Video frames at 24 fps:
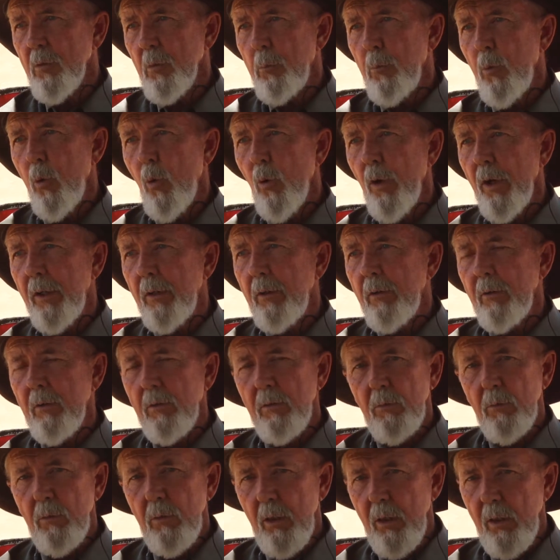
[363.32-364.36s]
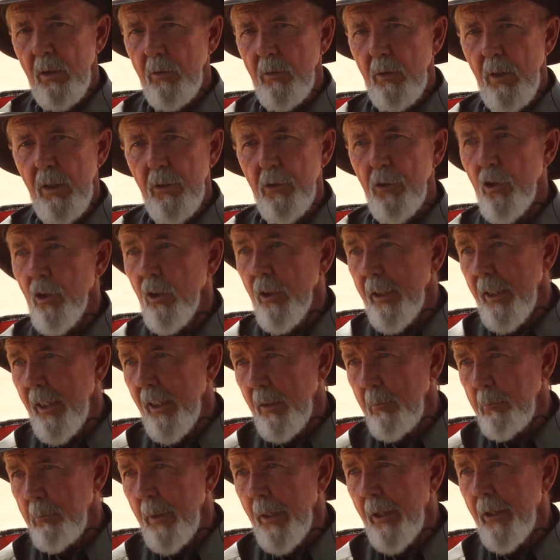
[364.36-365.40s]
a point, and you're
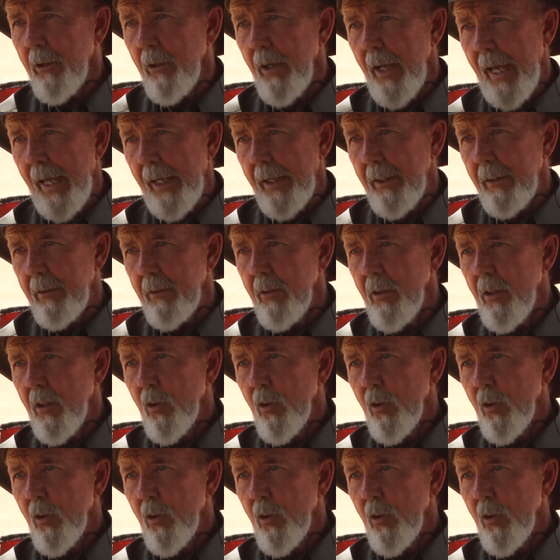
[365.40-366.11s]
getting better at it,